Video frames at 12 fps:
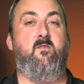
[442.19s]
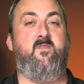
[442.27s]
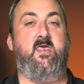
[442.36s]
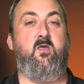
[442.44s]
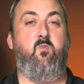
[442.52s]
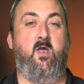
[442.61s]

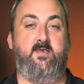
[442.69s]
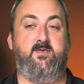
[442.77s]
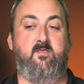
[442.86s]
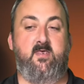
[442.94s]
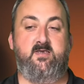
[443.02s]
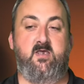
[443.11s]
The weights that
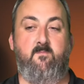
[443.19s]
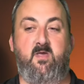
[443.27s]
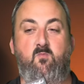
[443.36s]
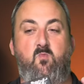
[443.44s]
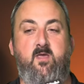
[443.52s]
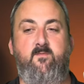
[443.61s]
this come
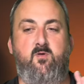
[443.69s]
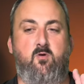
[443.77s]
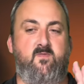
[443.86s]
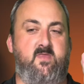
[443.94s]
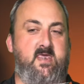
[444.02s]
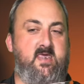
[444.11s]
in, we've got
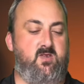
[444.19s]
the